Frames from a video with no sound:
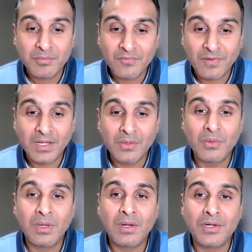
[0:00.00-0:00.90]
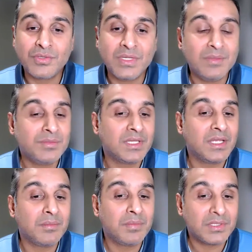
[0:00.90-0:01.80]
follow our dreams
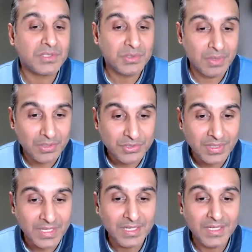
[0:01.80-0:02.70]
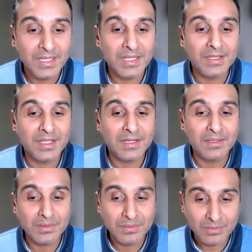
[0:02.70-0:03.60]
and pursue our training and
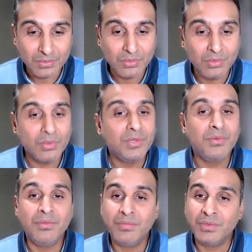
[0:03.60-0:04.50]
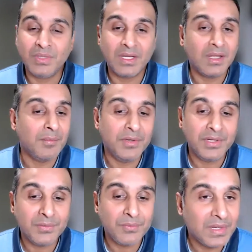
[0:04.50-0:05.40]
then do good to the
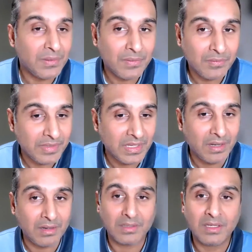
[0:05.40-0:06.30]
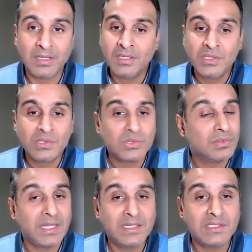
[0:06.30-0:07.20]
community wherever we are. So
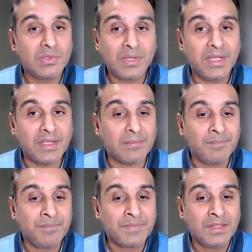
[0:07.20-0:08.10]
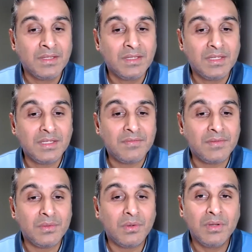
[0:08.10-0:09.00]
that is okay. If
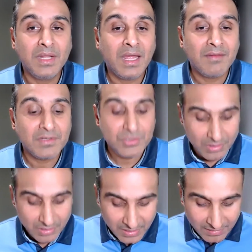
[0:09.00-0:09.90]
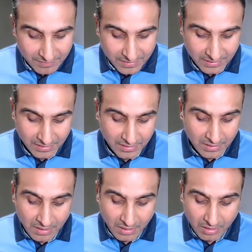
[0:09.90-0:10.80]
you don't have a geographic
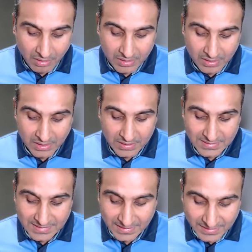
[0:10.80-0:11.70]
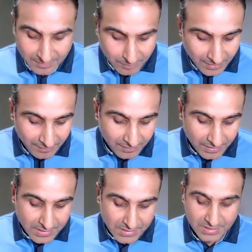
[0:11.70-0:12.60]
or a setting
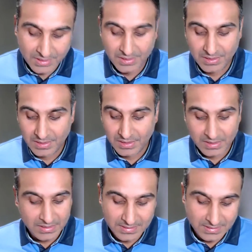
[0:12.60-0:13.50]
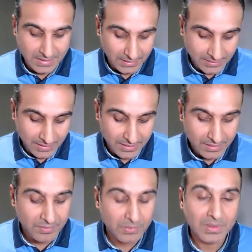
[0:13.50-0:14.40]
preference, it's not the end
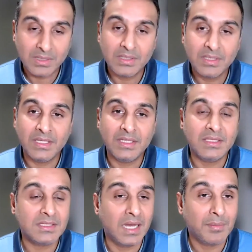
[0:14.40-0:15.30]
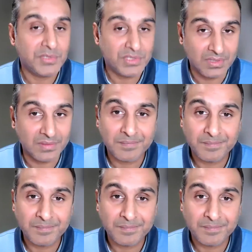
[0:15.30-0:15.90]
of the world. It is optional.